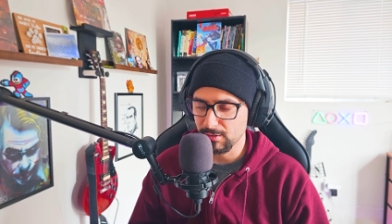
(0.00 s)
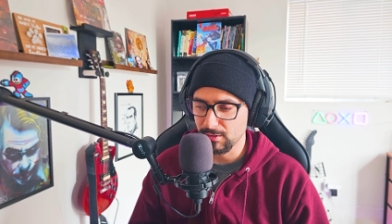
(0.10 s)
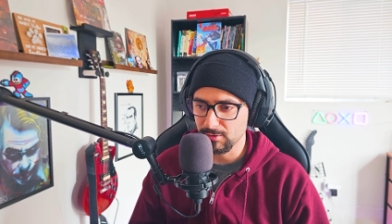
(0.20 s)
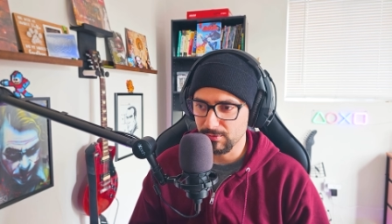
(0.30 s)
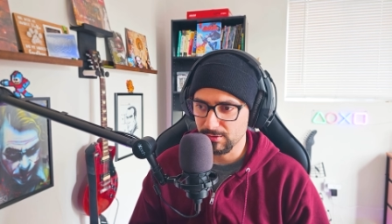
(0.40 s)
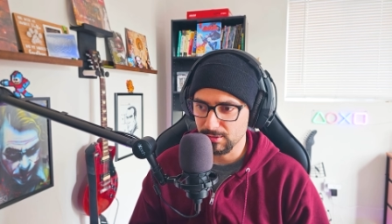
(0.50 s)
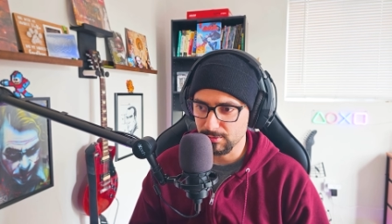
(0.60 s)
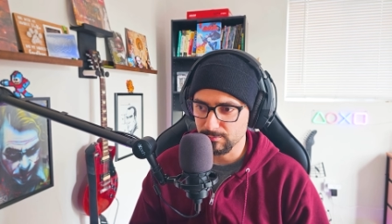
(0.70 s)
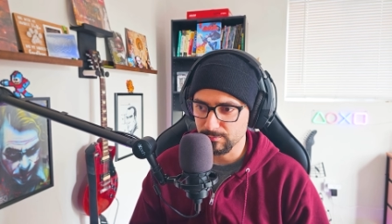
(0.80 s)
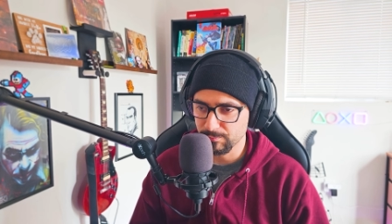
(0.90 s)
along with
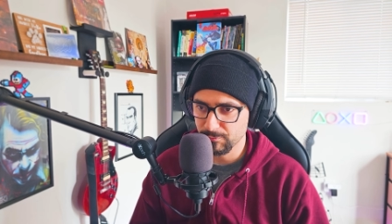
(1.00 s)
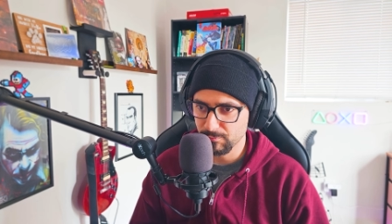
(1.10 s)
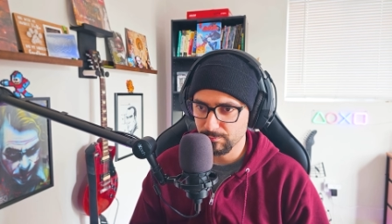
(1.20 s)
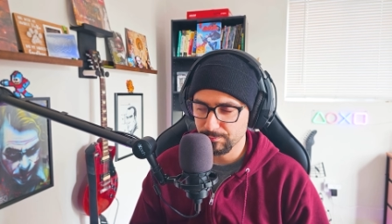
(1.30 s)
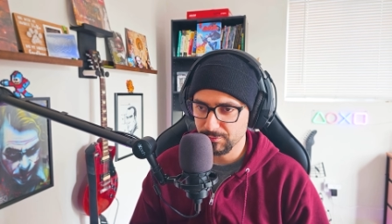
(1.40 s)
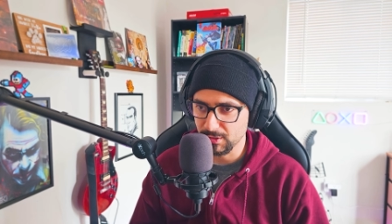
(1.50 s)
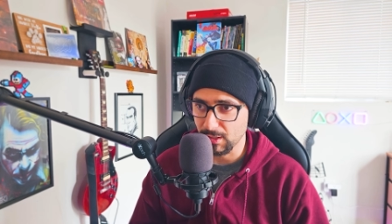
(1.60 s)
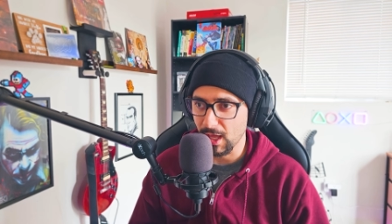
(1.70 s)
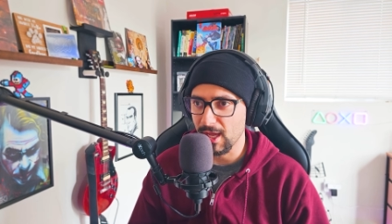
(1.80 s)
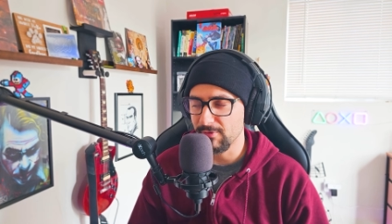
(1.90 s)
um, the
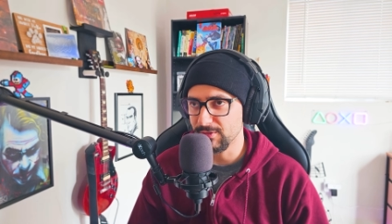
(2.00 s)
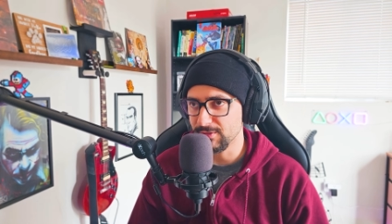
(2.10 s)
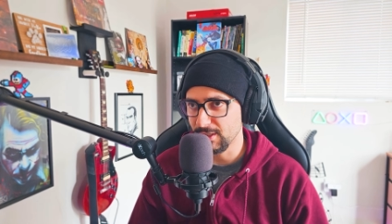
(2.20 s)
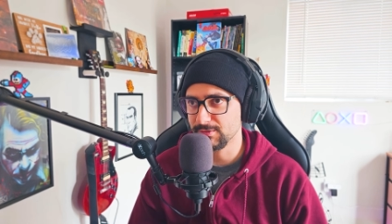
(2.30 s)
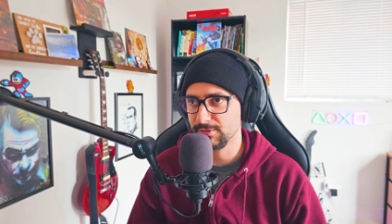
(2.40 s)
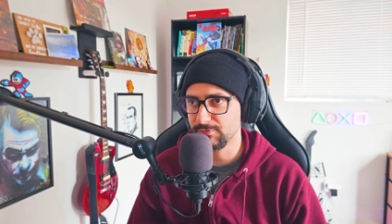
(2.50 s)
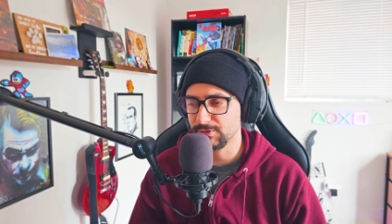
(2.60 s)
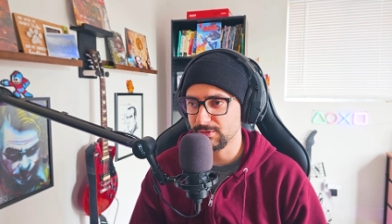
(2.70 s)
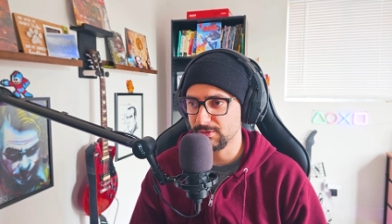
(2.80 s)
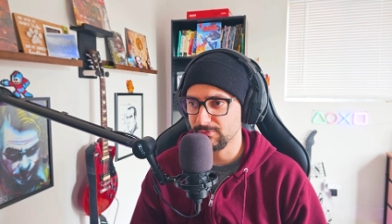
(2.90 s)
live in Texas
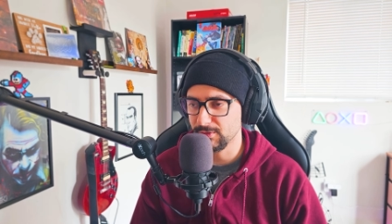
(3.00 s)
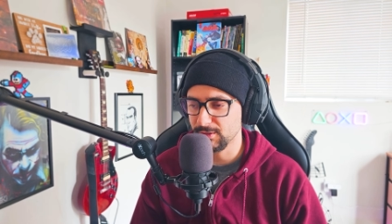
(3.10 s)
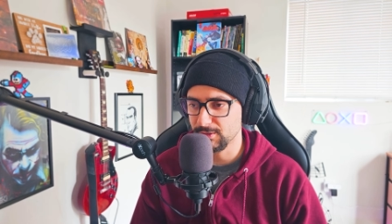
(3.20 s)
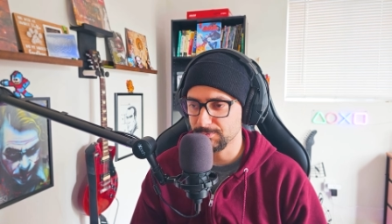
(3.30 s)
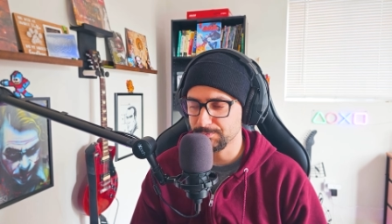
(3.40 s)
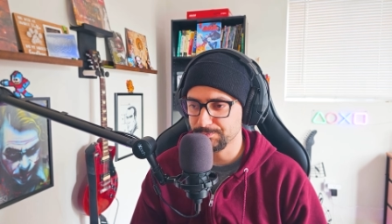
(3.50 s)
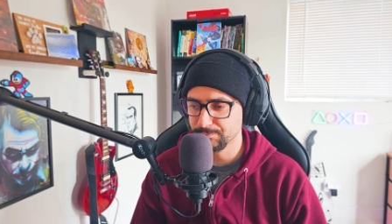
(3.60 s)
version of uh,